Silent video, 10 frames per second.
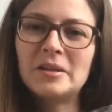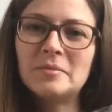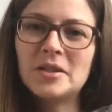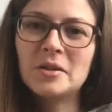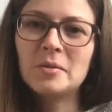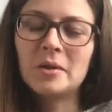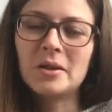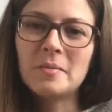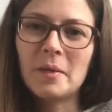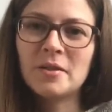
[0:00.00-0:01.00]
Welcome to the
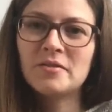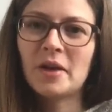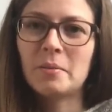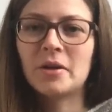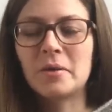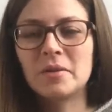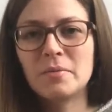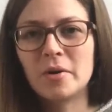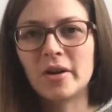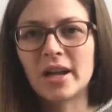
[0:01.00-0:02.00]
Woolly Mammoth Fibre Company
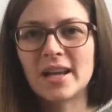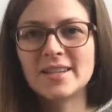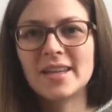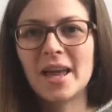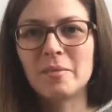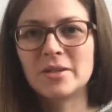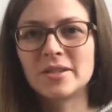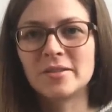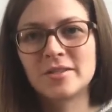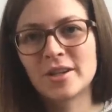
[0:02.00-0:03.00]
podcast,
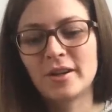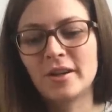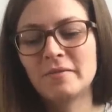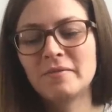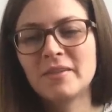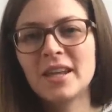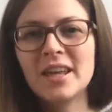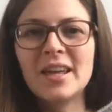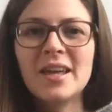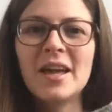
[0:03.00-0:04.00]
episode 2.
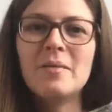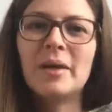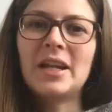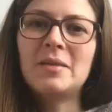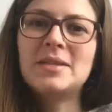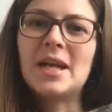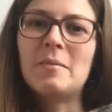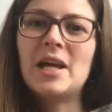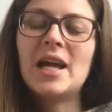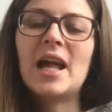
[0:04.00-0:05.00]
My name's
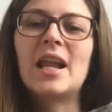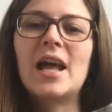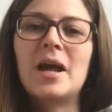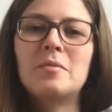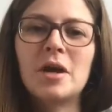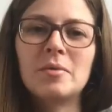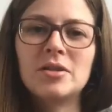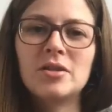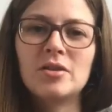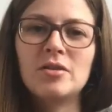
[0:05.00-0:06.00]
Emma and I'm coming
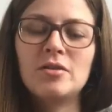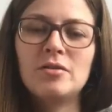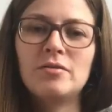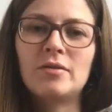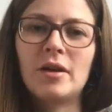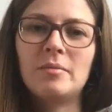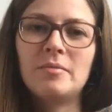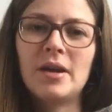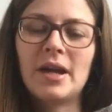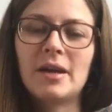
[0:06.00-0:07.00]
to you
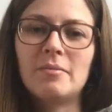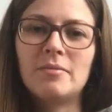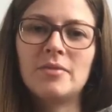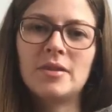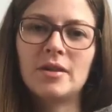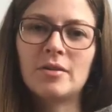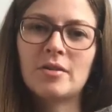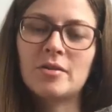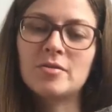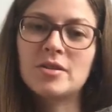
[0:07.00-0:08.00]
from the
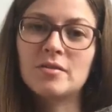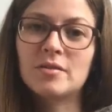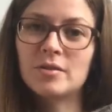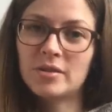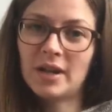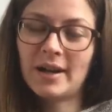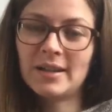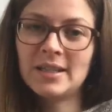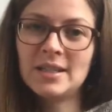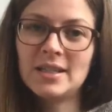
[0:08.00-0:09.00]
north coast of Northern
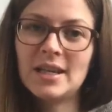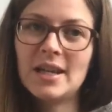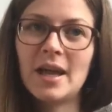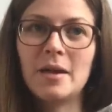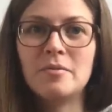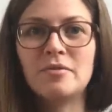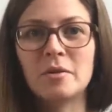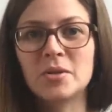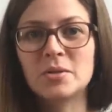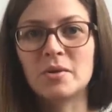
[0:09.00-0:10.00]
Ireland,
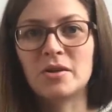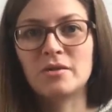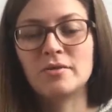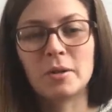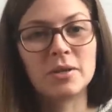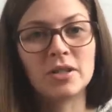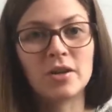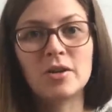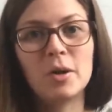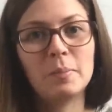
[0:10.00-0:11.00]
from a small farming
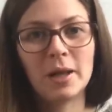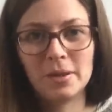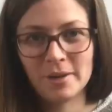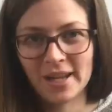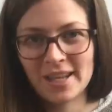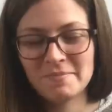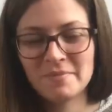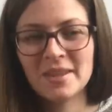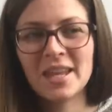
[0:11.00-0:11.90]
town called Ballymoney.